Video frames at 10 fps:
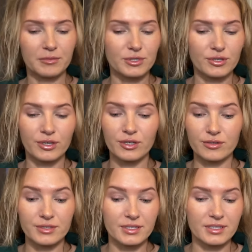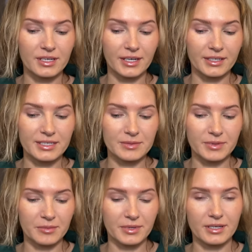just gonna use the tiniest
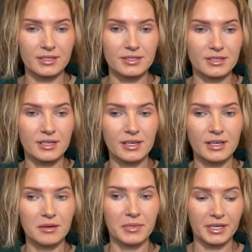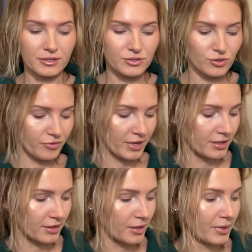bit because my hair is so fine
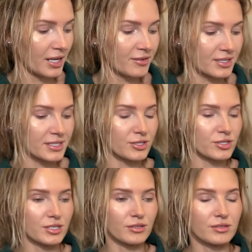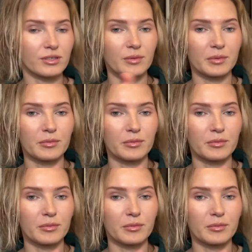and thin. When I have extensions, I use a little bit